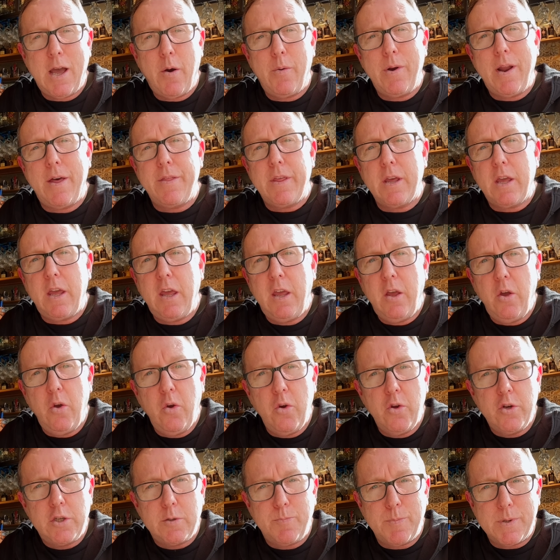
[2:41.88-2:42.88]
another
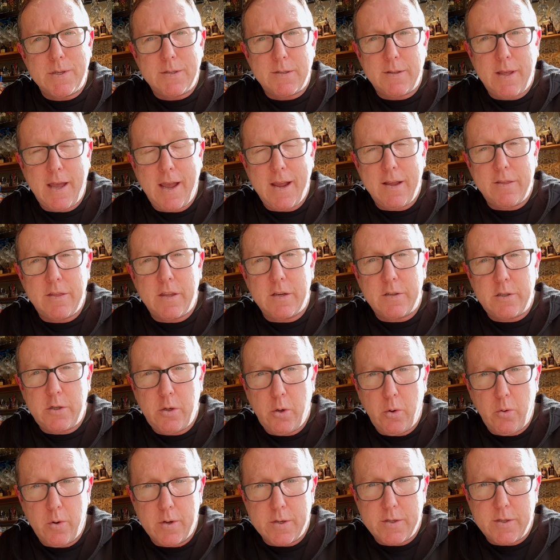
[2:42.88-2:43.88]
huge mistake that
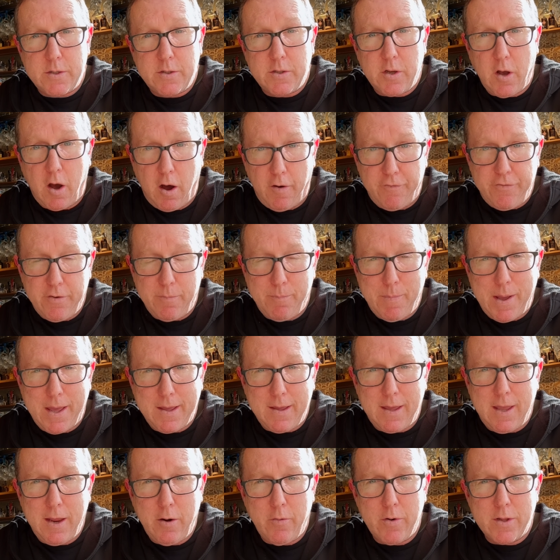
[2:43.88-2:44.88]
tourists often
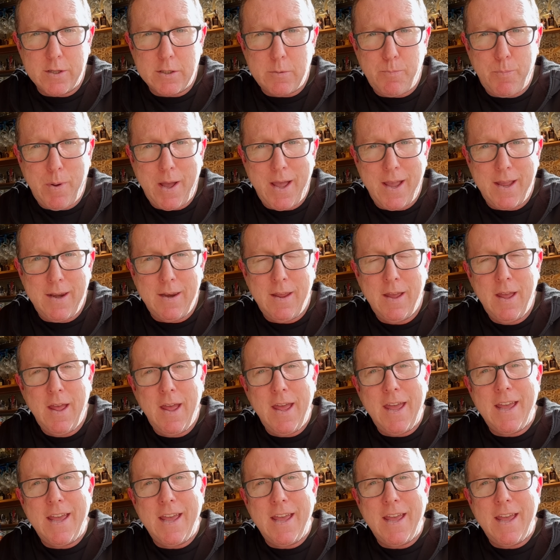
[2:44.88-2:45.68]
make here in Spain